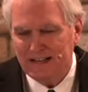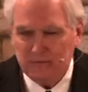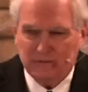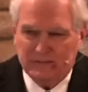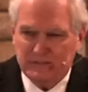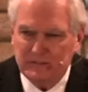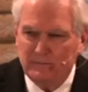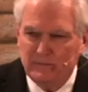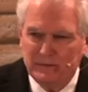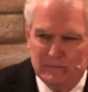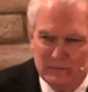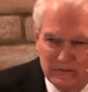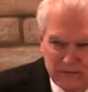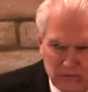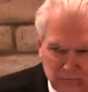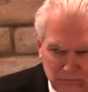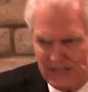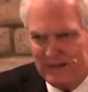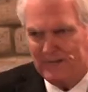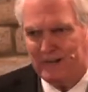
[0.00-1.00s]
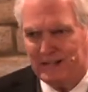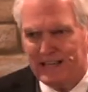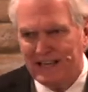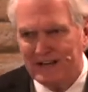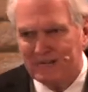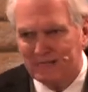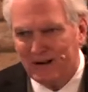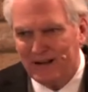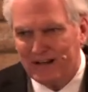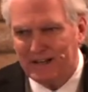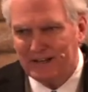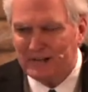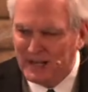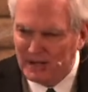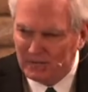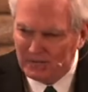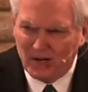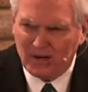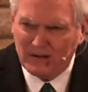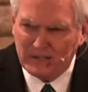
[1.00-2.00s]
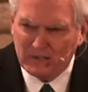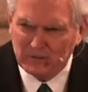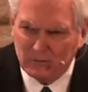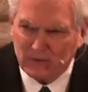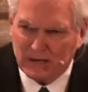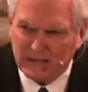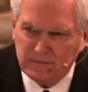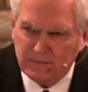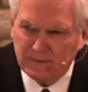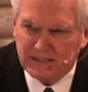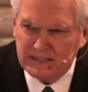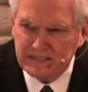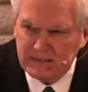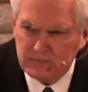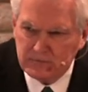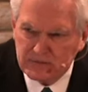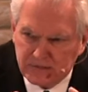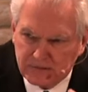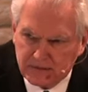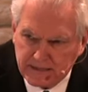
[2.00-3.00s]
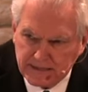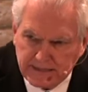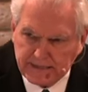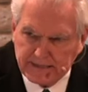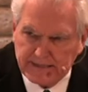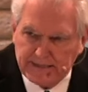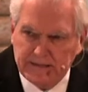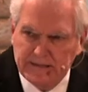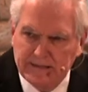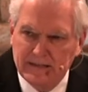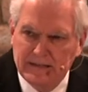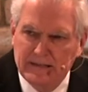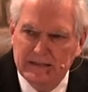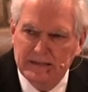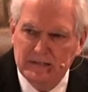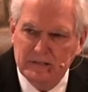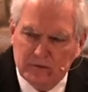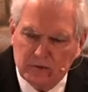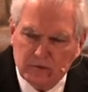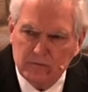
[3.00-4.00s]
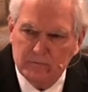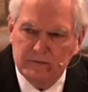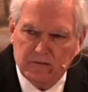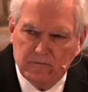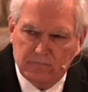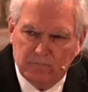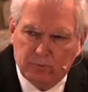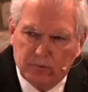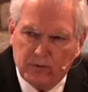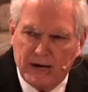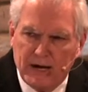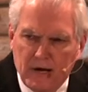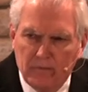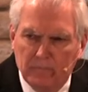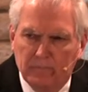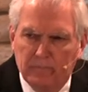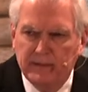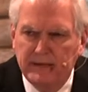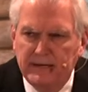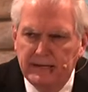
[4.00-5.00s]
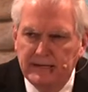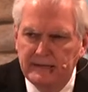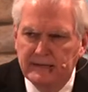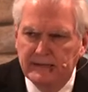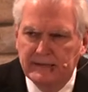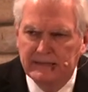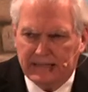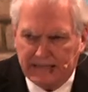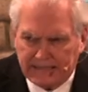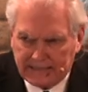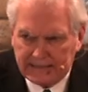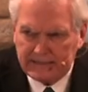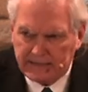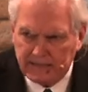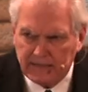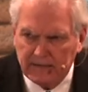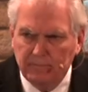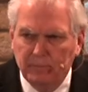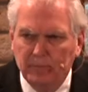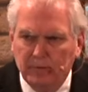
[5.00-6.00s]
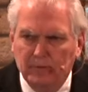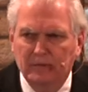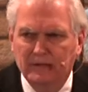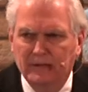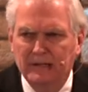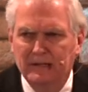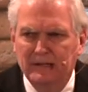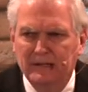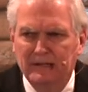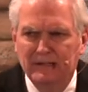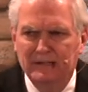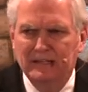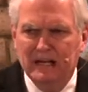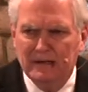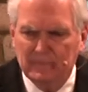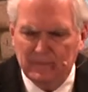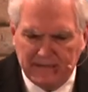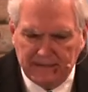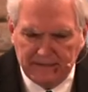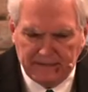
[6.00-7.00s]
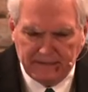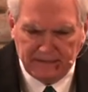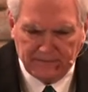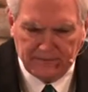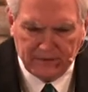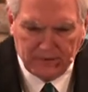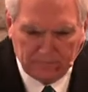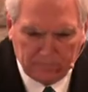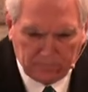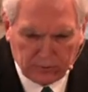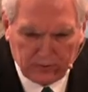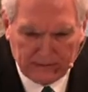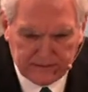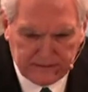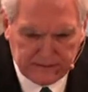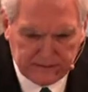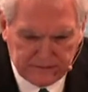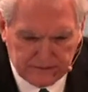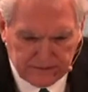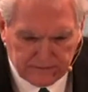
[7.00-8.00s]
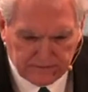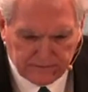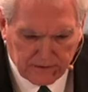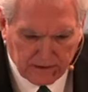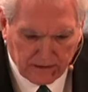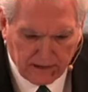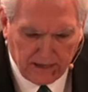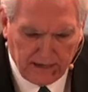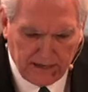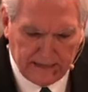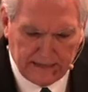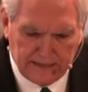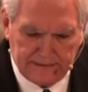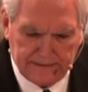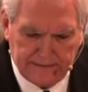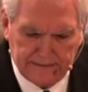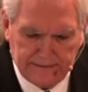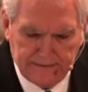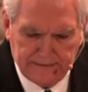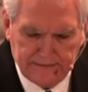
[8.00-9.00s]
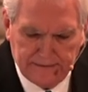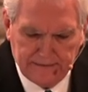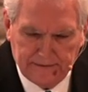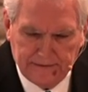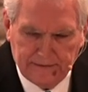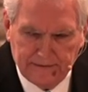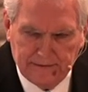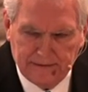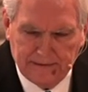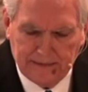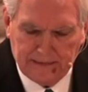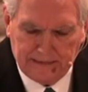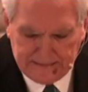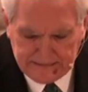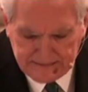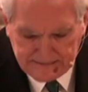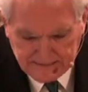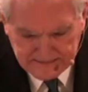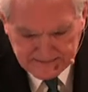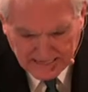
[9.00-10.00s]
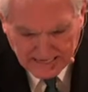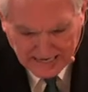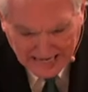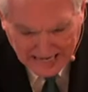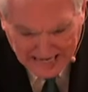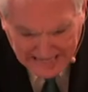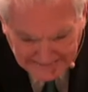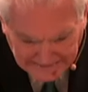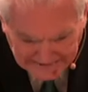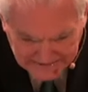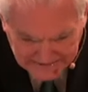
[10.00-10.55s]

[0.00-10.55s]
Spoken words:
why some people say, well, David can't write it. No, he could write it because he was thinking in terms of prayer being like a temple, coming into the very presence of God. And he says, I can